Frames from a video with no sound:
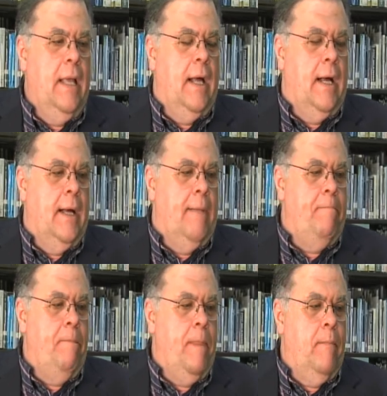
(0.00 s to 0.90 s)

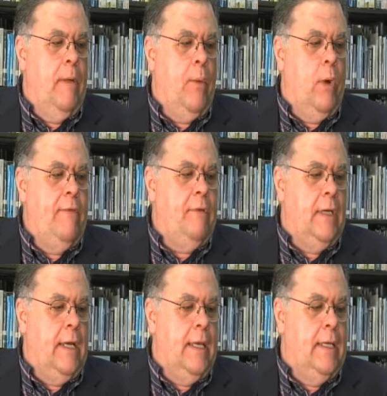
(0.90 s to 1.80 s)
My wife and
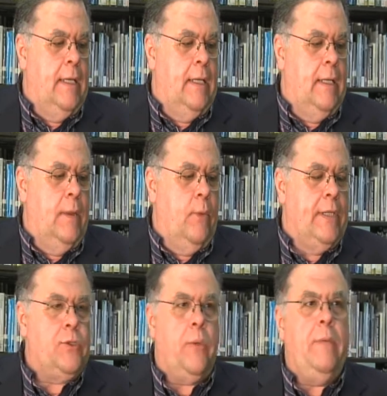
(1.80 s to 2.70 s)
I write
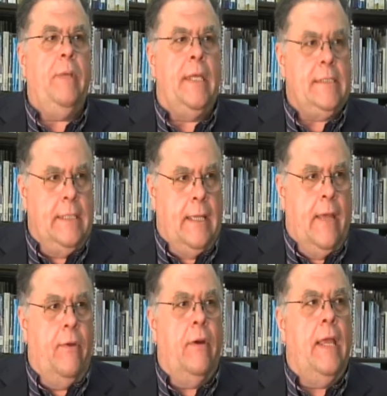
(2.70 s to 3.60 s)
screenplays
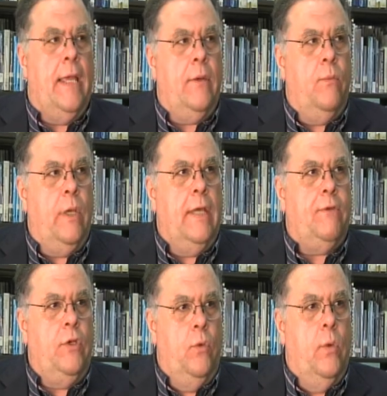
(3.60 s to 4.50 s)
together, and we have a
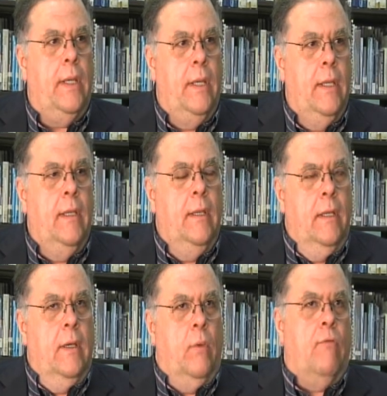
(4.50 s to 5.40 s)
new one.
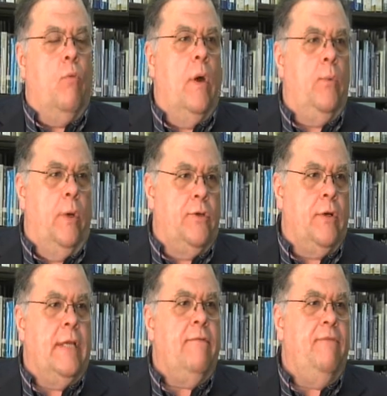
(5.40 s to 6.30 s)
We have one we're
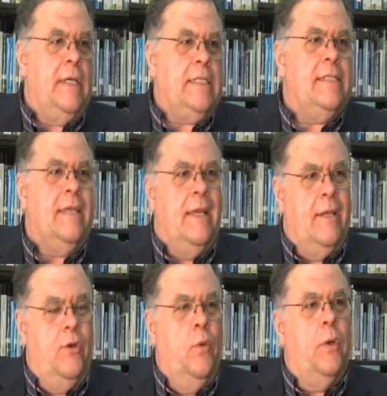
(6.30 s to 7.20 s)
trying to fix, and a
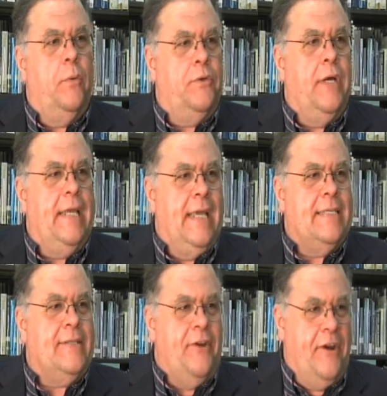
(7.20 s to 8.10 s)
new one we're trying to get
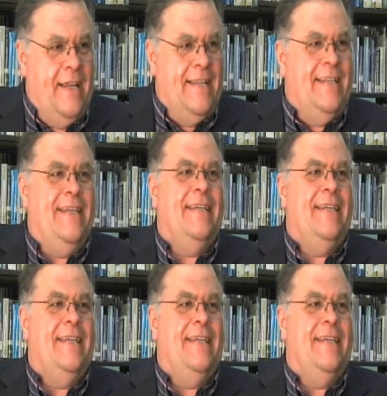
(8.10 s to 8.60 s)
started.